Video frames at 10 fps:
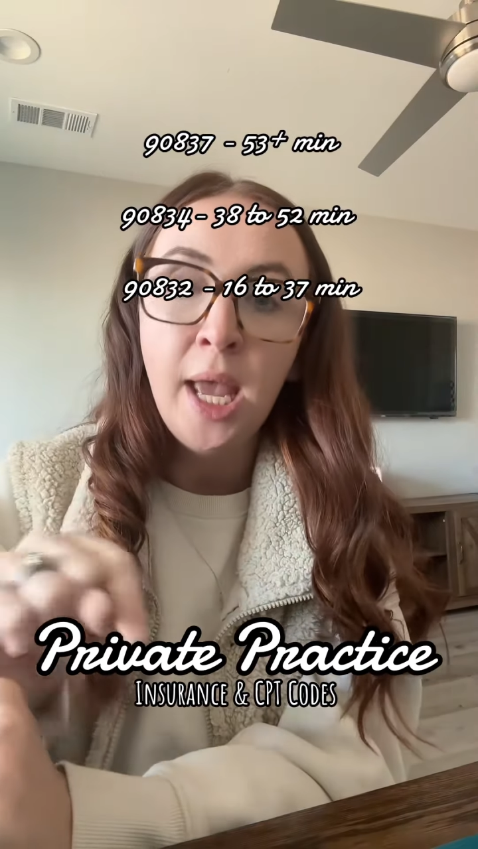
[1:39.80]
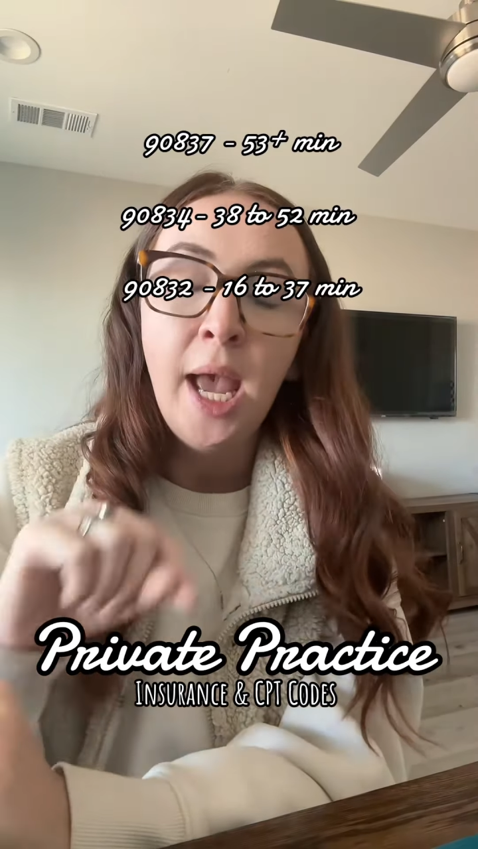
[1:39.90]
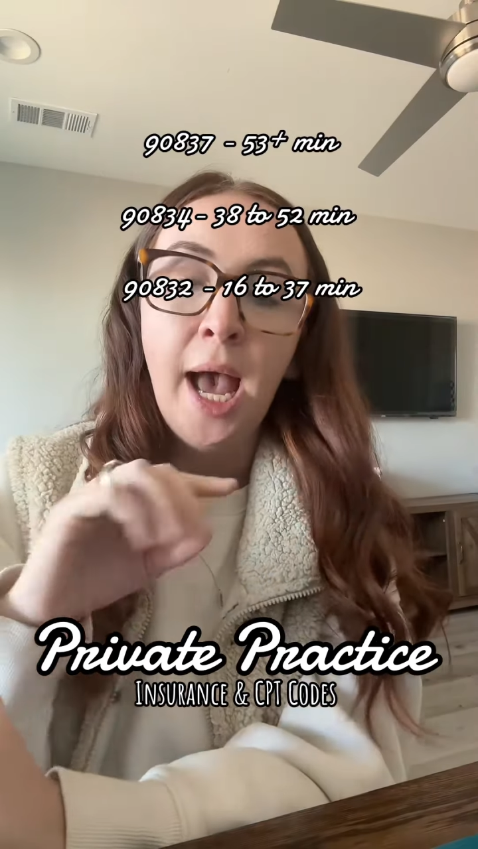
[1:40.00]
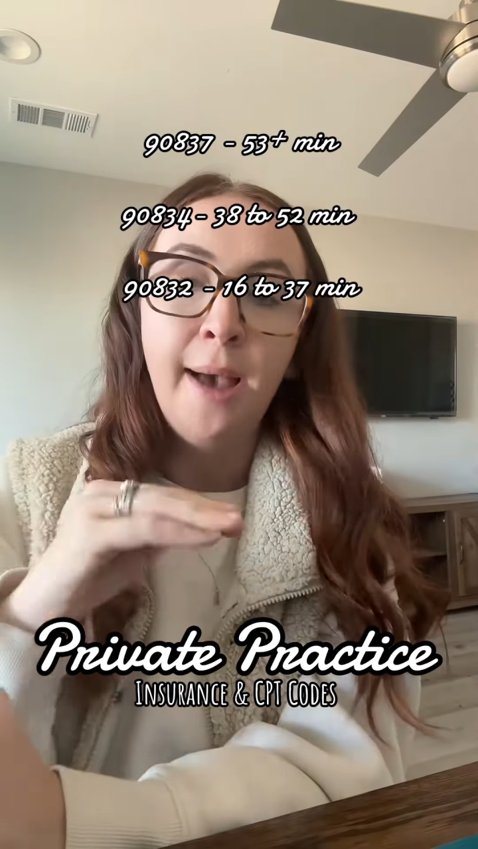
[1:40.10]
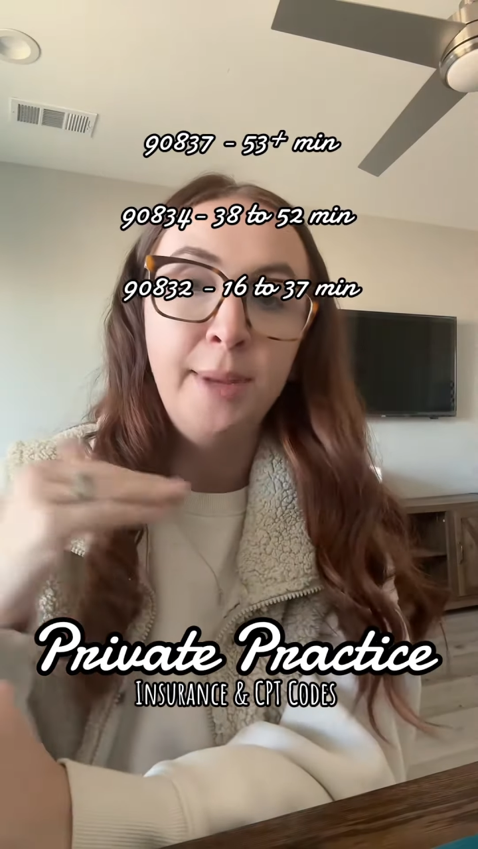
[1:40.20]

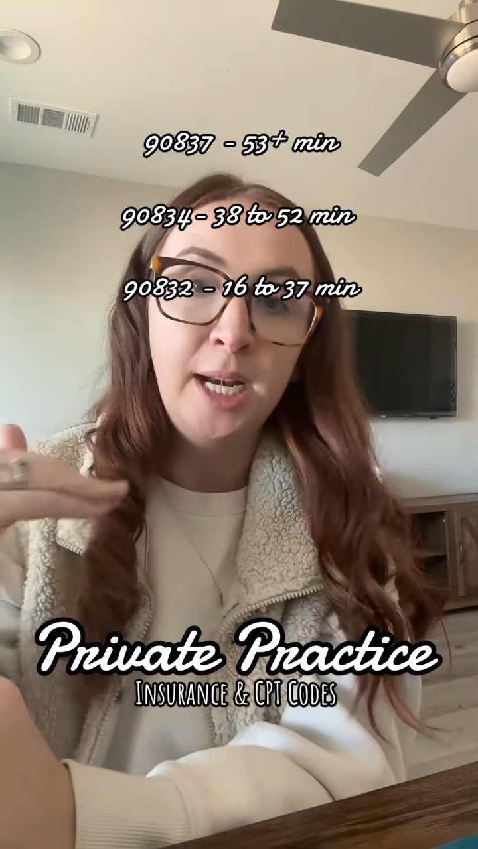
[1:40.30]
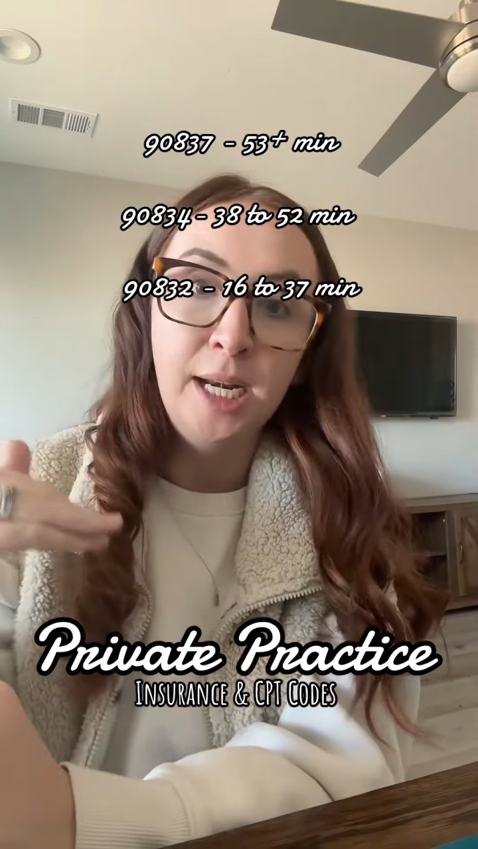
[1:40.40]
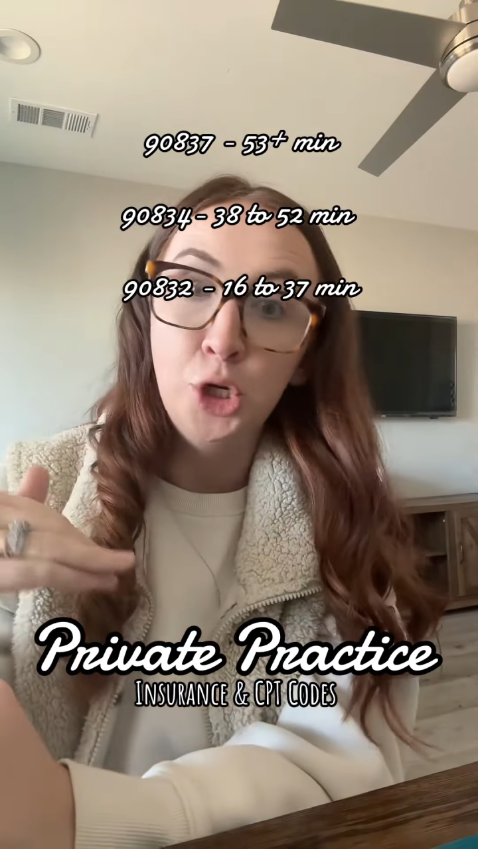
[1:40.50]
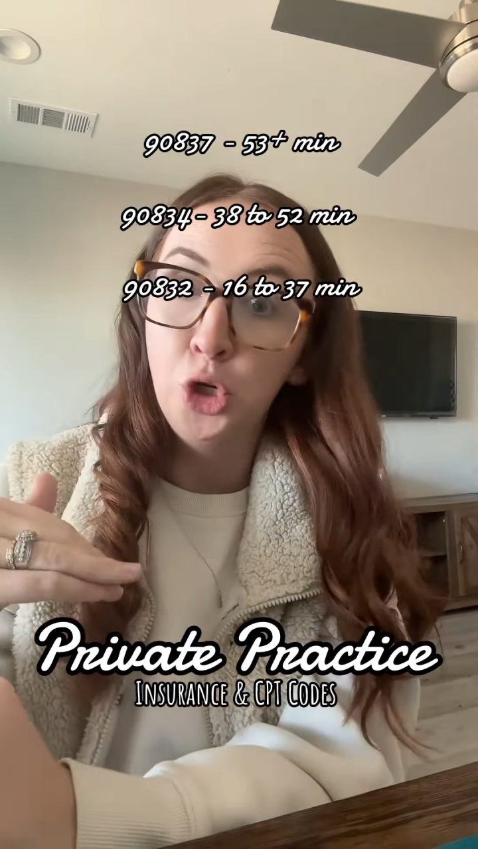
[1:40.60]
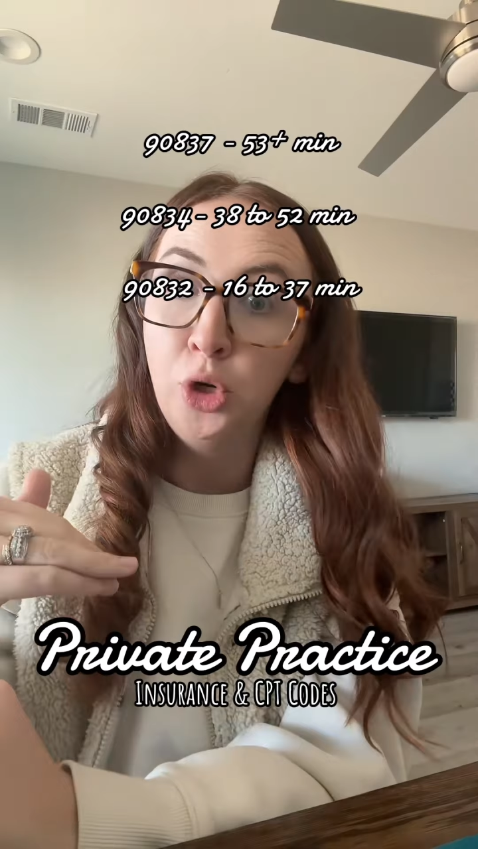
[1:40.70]
An
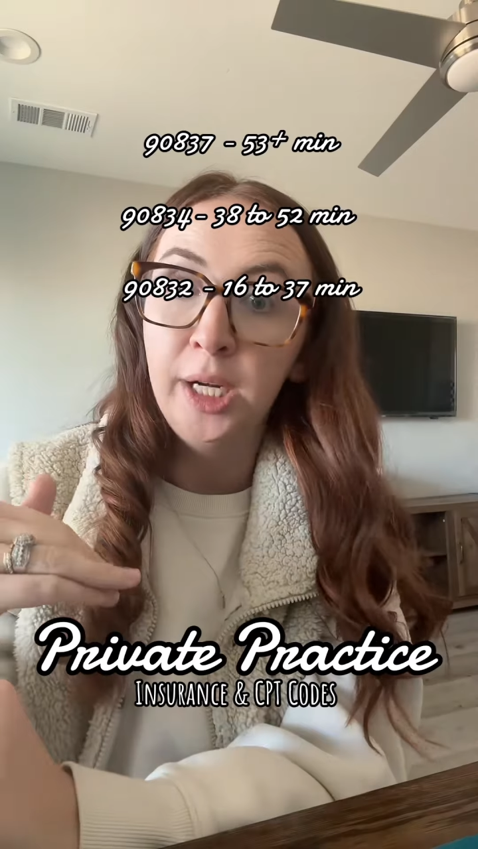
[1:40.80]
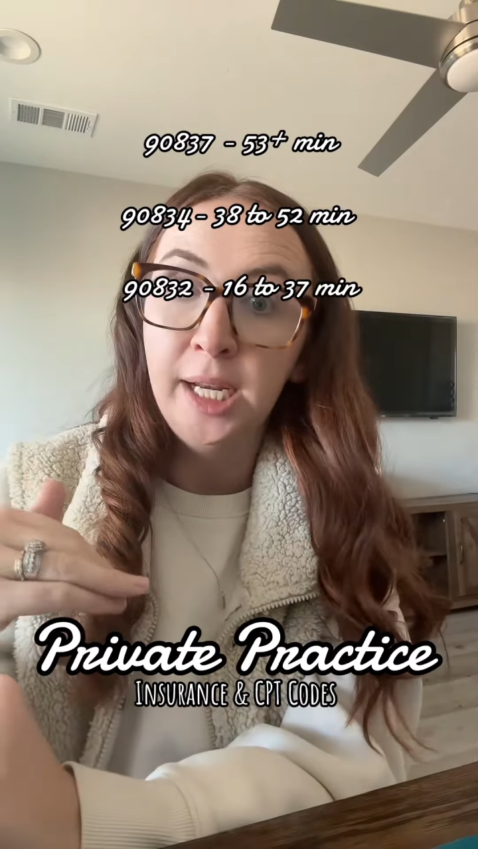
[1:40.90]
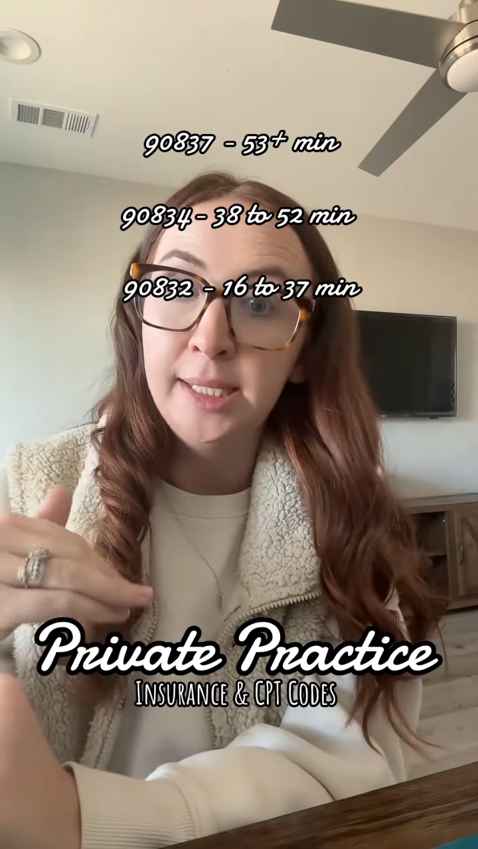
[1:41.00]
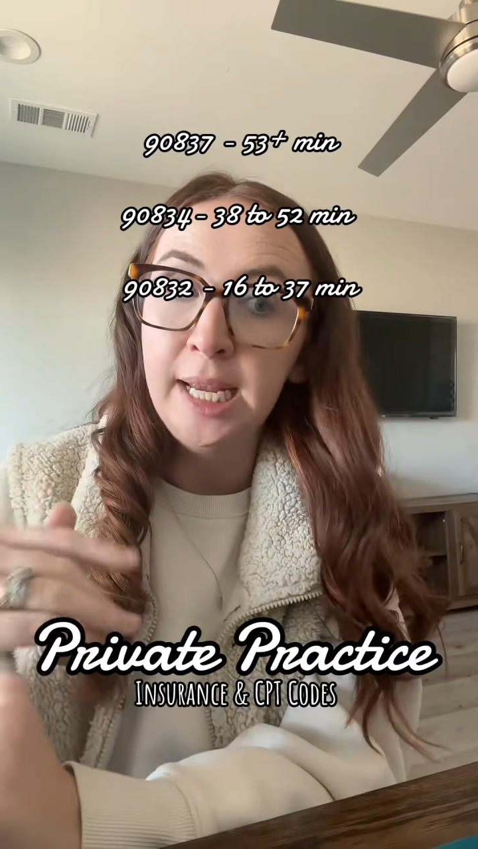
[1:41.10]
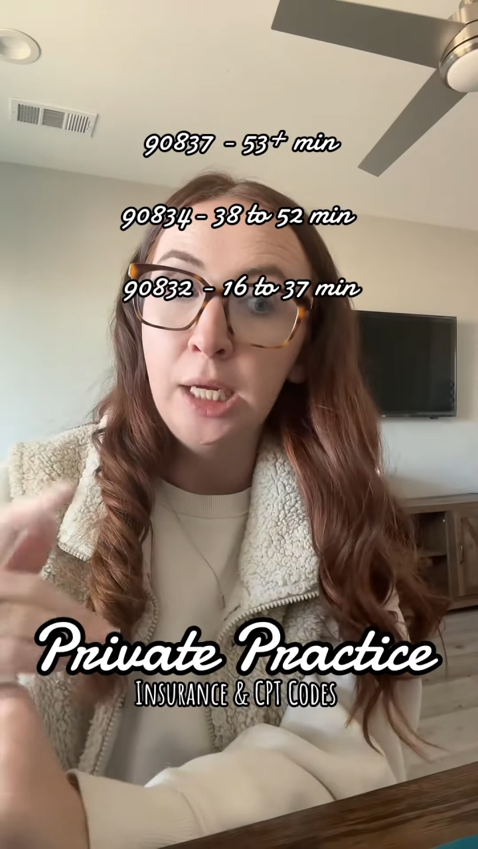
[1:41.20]
initial or an
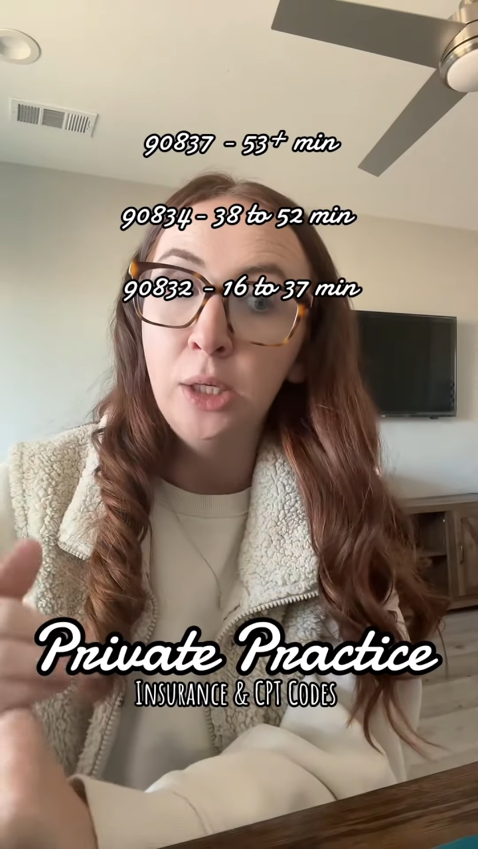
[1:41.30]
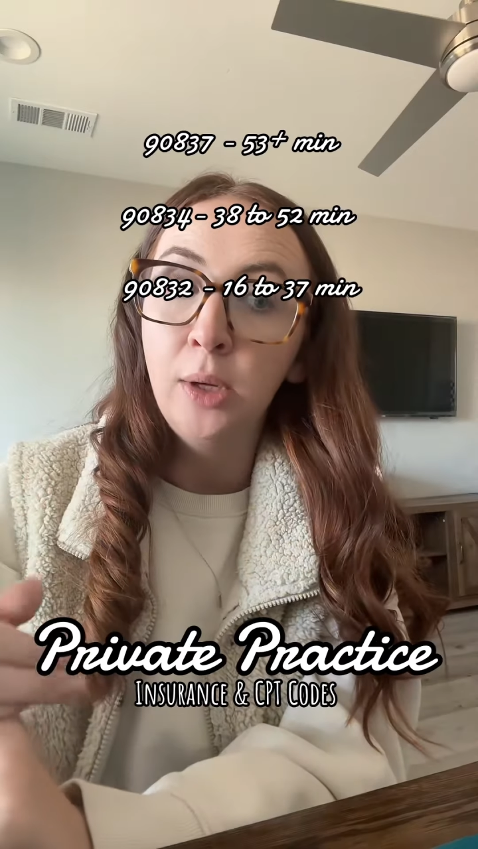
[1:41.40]
intake